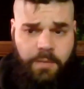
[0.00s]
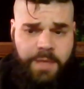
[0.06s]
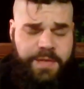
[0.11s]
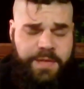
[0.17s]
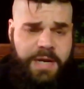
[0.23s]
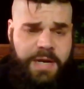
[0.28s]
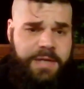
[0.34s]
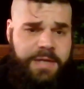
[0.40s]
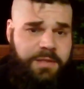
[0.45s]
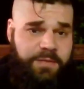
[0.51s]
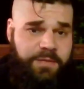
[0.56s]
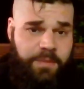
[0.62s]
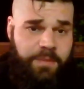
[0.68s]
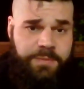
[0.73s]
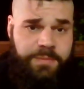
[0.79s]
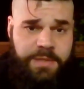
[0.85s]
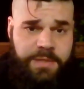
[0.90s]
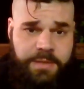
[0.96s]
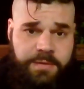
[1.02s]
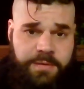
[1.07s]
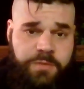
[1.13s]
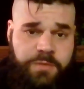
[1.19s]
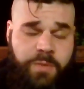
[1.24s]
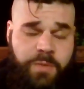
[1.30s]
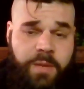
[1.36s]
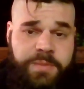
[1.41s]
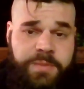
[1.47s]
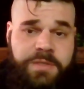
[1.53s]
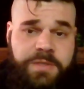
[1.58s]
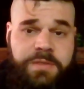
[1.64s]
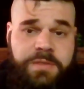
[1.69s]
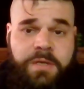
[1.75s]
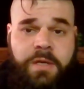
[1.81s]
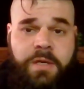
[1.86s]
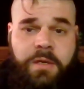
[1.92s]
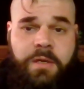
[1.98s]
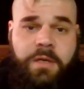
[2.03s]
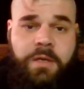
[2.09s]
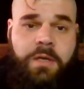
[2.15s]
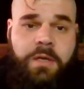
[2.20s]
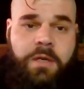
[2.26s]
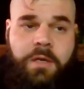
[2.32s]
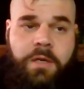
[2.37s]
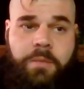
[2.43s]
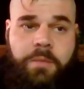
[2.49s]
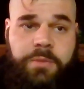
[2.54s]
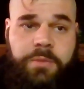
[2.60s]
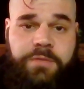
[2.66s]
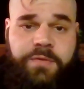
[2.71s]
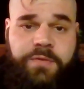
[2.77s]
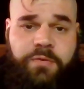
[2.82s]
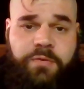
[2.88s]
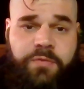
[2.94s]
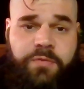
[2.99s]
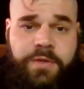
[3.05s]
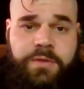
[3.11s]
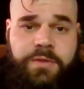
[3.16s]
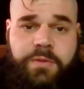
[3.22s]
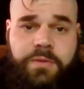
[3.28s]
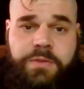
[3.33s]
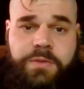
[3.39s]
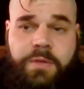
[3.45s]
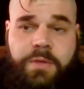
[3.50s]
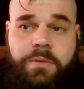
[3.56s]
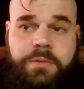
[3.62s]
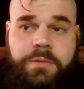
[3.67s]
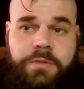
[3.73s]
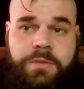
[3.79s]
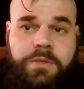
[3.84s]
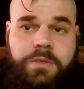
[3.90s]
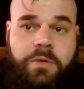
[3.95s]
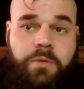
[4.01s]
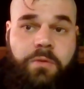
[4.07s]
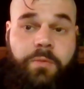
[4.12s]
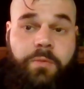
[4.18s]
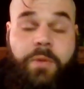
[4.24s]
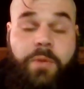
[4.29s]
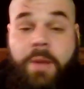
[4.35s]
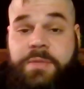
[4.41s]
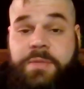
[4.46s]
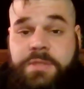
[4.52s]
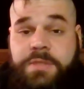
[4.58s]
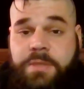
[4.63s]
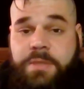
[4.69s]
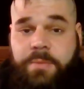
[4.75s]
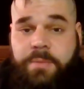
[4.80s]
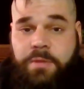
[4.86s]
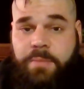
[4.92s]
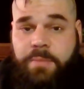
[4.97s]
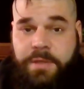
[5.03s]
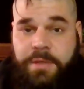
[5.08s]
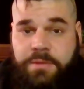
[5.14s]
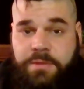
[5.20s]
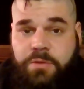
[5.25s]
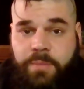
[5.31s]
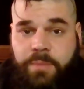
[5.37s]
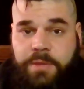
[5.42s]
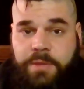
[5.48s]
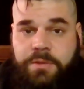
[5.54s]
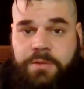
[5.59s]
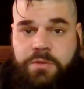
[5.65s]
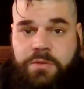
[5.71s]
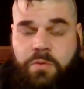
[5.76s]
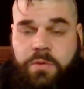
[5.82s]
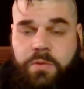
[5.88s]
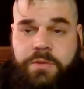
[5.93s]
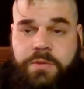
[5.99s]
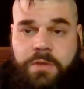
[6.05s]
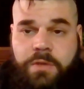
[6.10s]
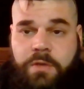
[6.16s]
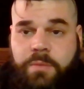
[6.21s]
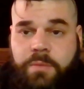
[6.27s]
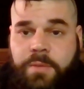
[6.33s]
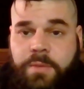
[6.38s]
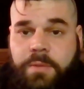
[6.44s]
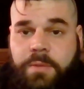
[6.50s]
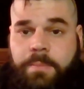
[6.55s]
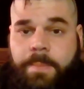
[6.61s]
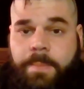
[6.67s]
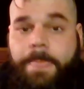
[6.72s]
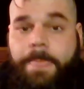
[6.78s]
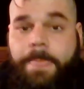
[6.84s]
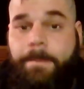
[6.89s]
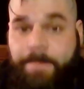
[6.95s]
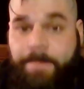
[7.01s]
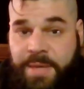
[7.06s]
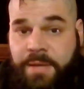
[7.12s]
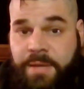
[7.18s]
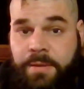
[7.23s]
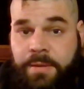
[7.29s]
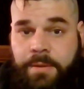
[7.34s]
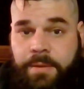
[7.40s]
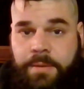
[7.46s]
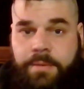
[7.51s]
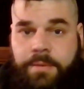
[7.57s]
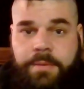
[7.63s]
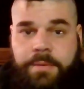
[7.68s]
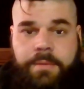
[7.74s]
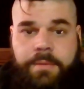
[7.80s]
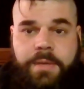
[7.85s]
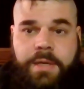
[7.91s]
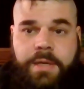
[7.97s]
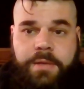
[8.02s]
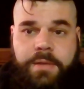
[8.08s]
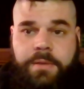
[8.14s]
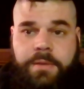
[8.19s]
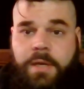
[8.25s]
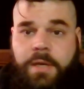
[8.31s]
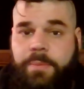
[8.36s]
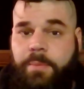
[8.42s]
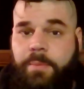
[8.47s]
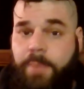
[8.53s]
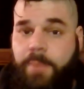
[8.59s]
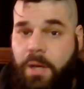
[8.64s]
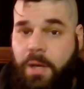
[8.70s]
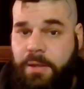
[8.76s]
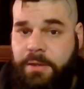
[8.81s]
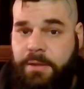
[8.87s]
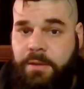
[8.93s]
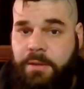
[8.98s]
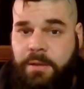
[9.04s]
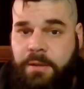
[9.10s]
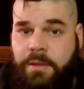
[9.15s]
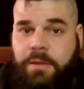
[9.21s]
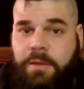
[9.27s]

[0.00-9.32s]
and that I didn't live up to any of these promises, please feel free to do so. So the promises I'm going to make to you about this course are going to be big and hyperbolic,